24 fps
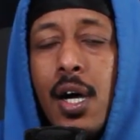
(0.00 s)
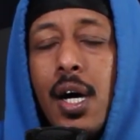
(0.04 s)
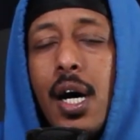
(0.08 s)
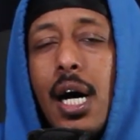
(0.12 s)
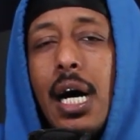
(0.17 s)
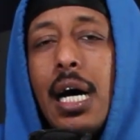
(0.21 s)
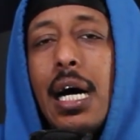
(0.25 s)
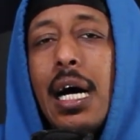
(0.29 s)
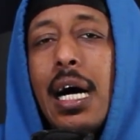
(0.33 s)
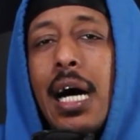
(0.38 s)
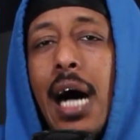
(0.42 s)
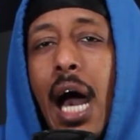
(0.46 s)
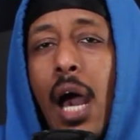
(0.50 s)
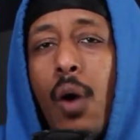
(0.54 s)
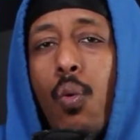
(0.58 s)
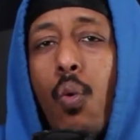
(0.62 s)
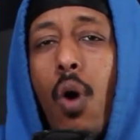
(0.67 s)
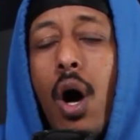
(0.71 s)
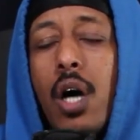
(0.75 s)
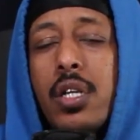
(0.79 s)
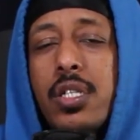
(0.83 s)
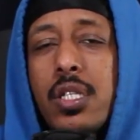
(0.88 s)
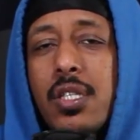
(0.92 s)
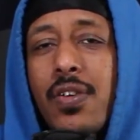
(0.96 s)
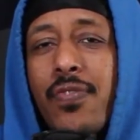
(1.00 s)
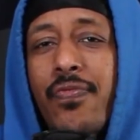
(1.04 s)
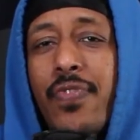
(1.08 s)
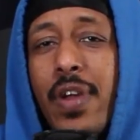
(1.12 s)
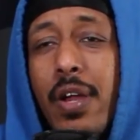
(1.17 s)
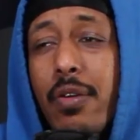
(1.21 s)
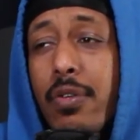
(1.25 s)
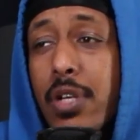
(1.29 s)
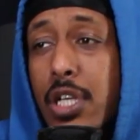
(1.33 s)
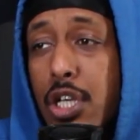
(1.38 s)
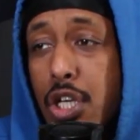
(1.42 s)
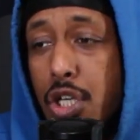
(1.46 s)
I watched a
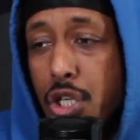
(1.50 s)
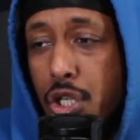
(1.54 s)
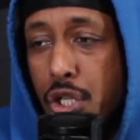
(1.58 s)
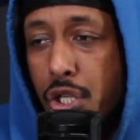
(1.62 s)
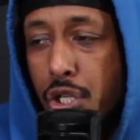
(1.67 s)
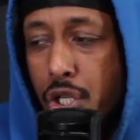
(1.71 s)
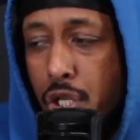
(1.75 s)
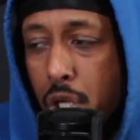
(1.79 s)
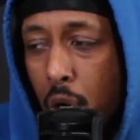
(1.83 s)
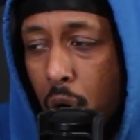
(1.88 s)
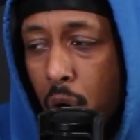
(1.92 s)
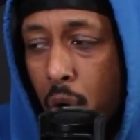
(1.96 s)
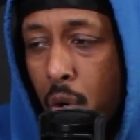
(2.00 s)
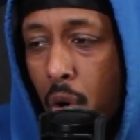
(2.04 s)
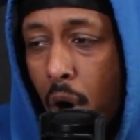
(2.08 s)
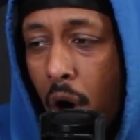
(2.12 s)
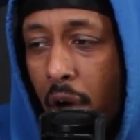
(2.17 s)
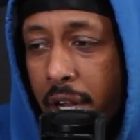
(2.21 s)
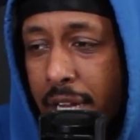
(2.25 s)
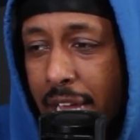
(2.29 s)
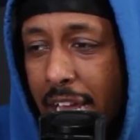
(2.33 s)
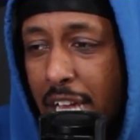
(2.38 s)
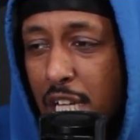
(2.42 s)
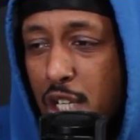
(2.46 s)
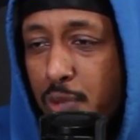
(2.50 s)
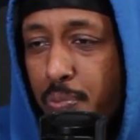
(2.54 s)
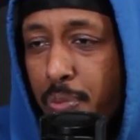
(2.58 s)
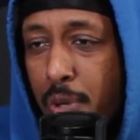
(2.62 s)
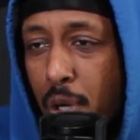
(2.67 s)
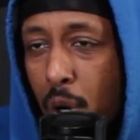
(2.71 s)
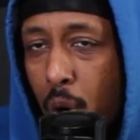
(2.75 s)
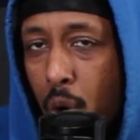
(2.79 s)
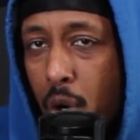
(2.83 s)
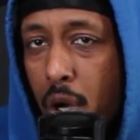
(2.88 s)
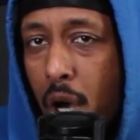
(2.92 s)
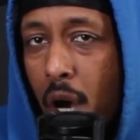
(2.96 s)
very good show on
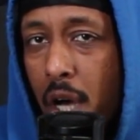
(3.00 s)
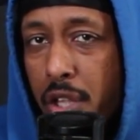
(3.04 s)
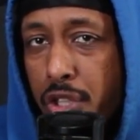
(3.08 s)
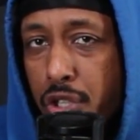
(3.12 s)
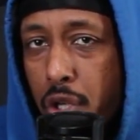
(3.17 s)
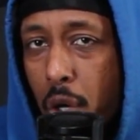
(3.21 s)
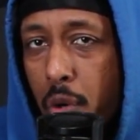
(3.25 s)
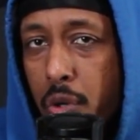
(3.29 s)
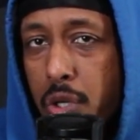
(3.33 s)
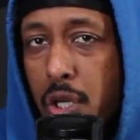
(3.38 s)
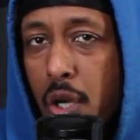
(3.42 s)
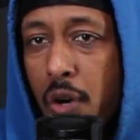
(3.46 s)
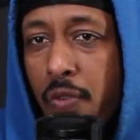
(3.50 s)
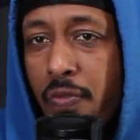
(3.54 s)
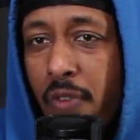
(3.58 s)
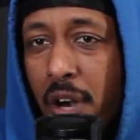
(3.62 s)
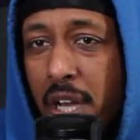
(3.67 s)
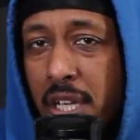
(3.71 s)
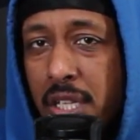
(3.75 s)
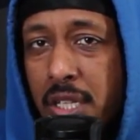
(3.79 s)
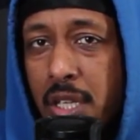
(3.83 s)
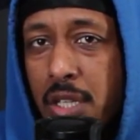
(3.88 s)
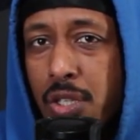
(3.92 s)
HBO called Tokyo Vice.